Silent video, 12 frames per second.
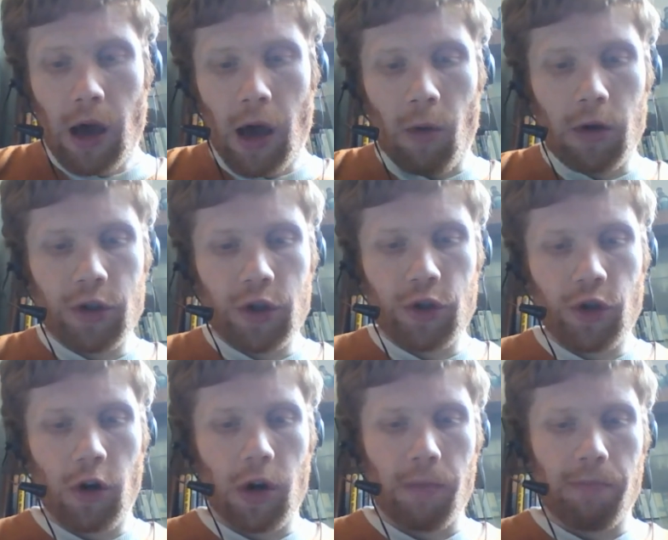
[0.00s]
I want to
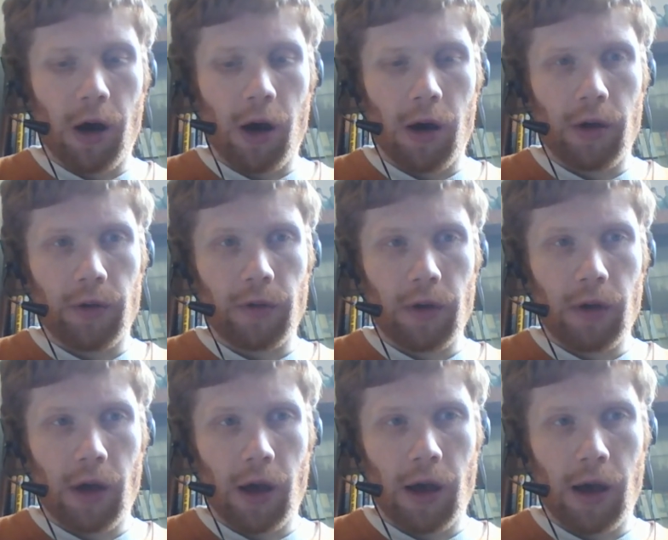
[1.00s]
talk about
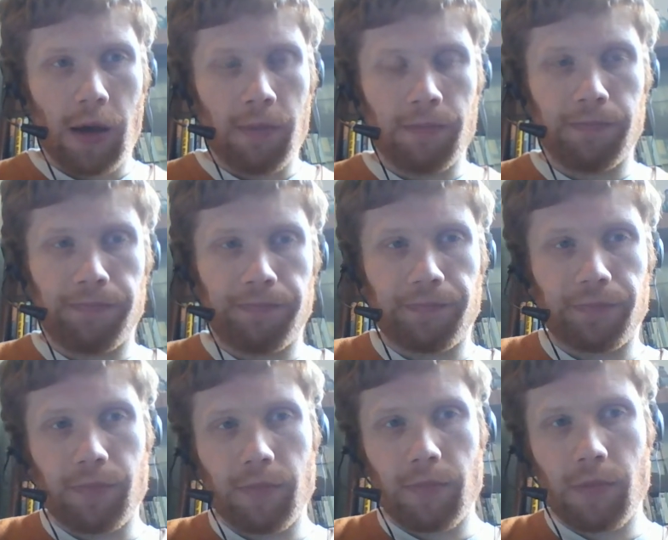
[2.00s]
um,
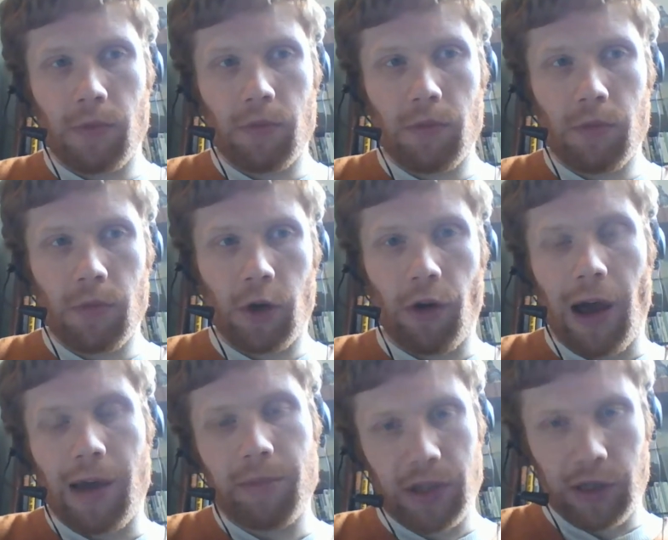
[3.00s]
the
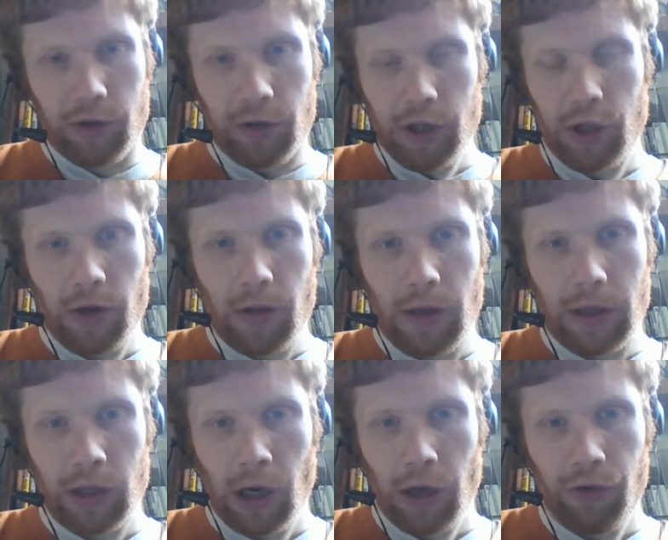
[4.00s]
crime situation in
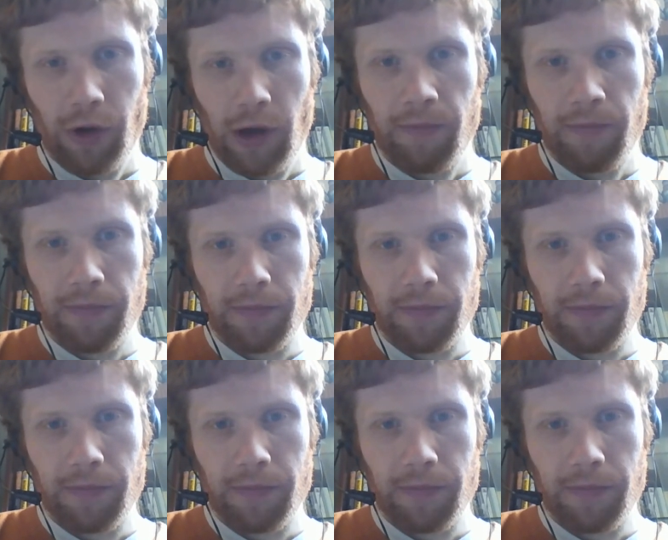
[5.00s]
this country.